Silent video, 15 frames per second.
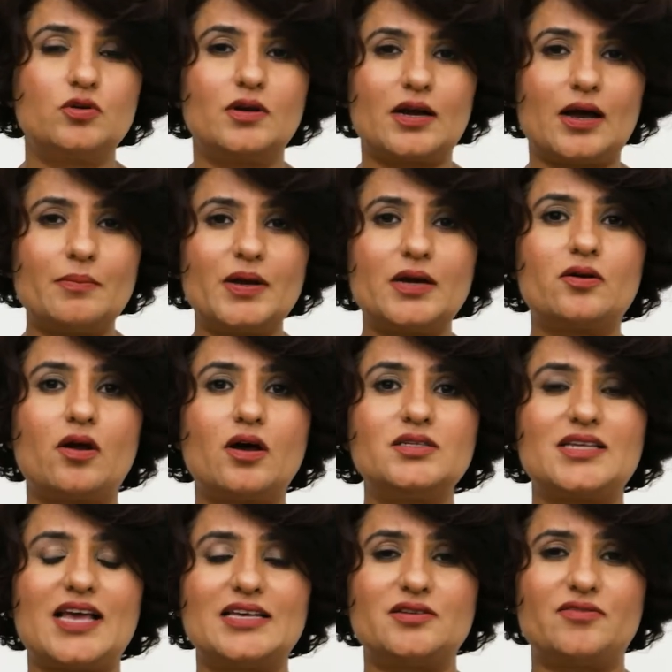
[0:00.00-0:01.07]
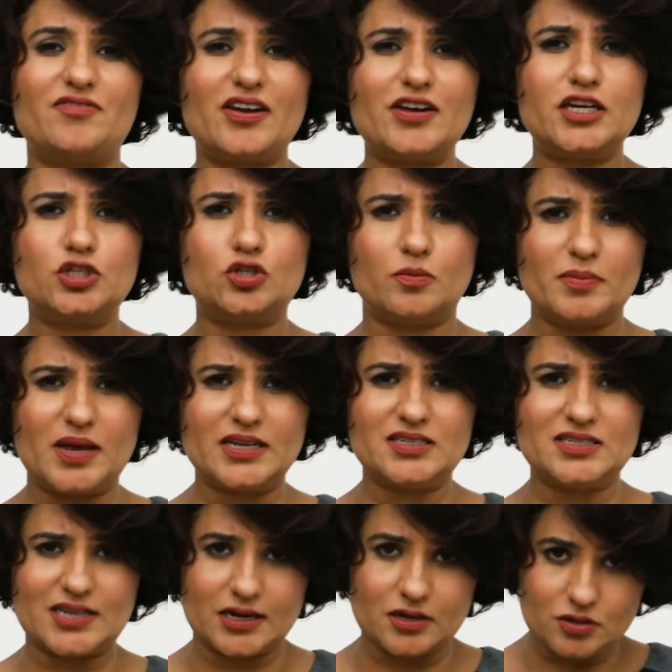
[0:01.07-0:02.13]
you will come across as a very
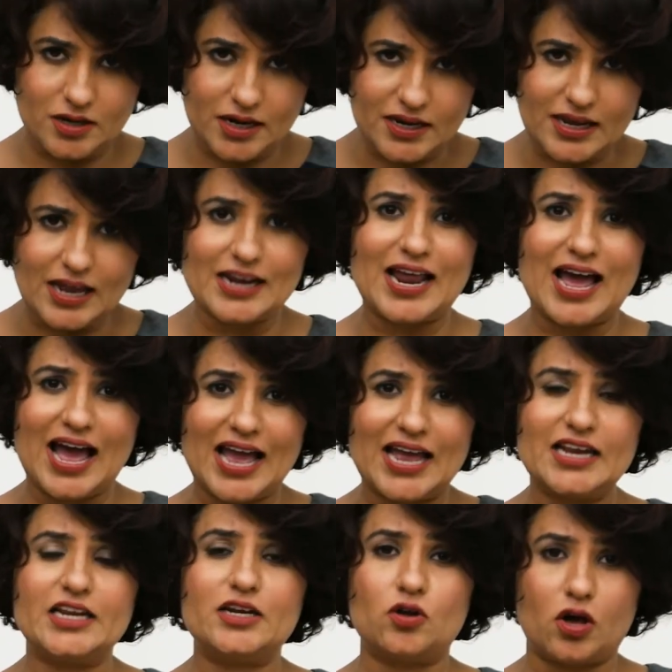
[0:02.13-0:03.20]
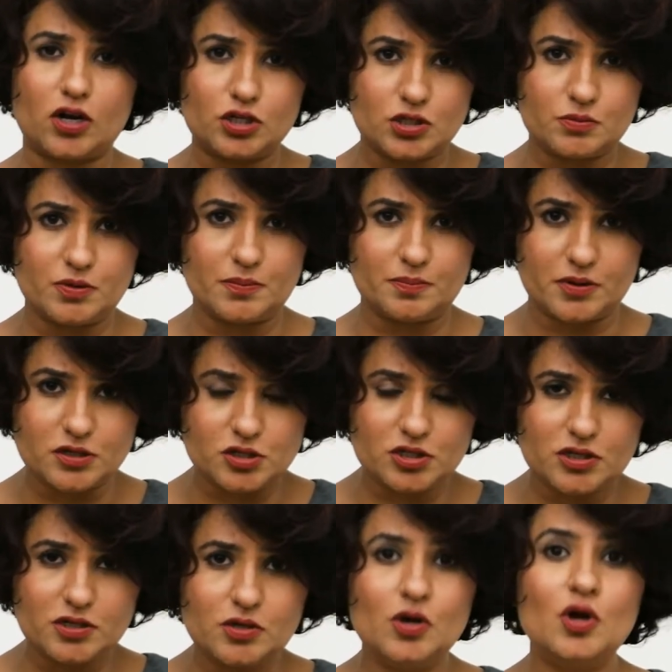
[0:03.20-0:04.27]
domain-centric and highly knowledgeable
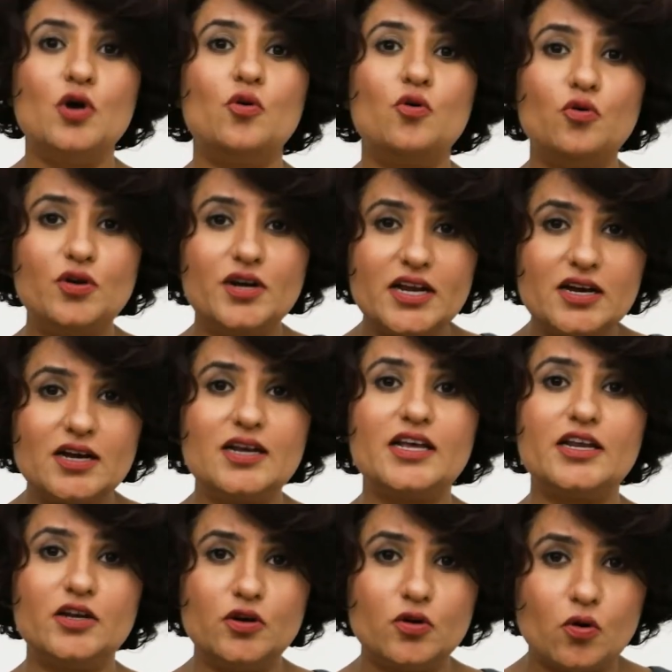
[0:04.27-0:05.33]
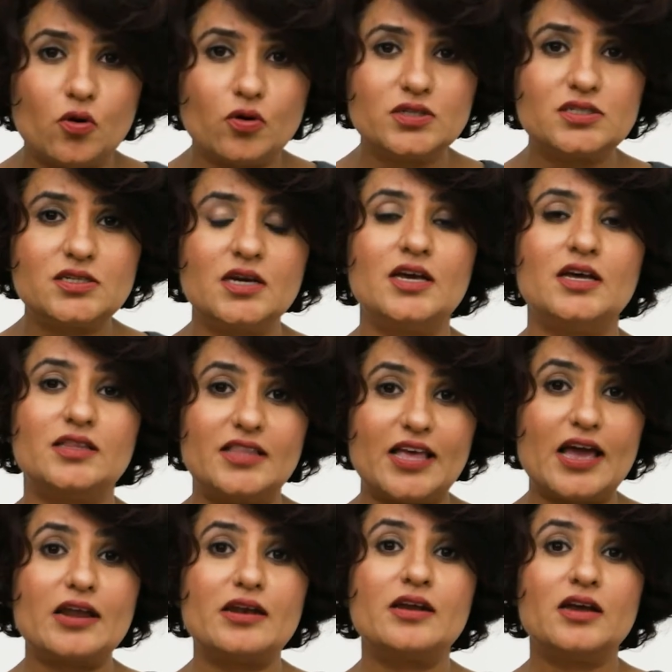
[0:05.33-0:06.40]
person who really knows
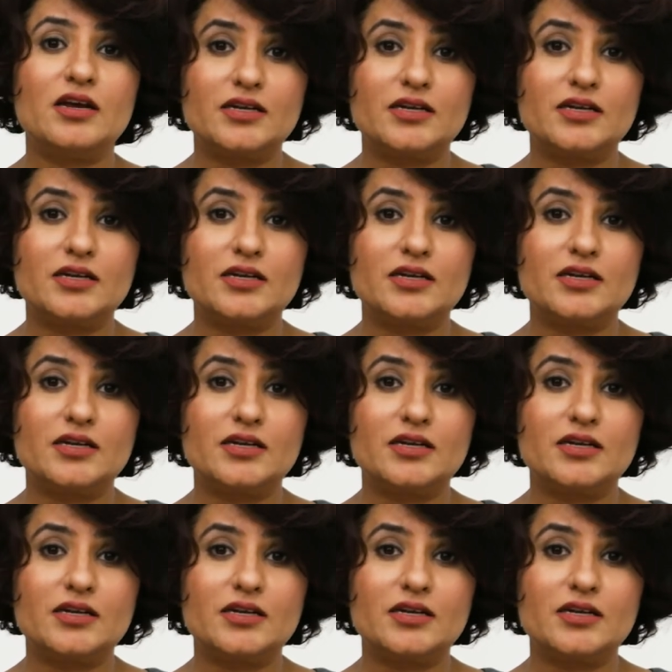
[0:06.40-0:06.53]
their